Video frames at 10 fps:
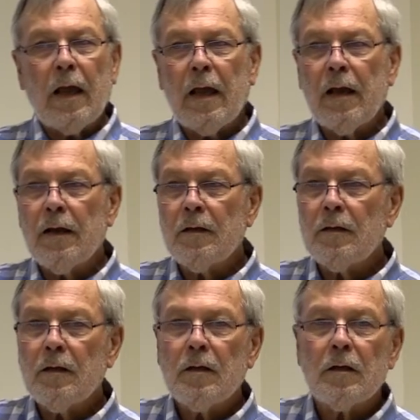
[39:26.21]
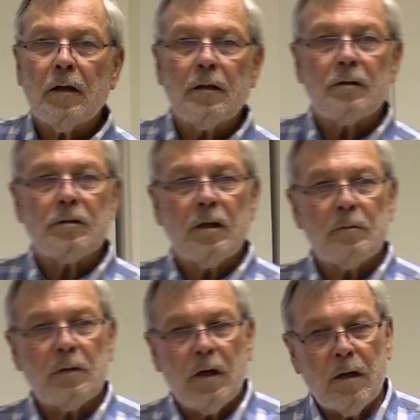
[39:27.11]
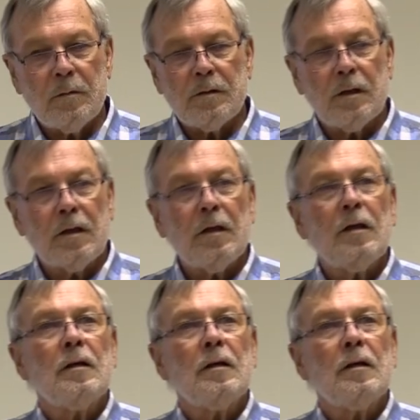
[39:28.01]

and at the same time as a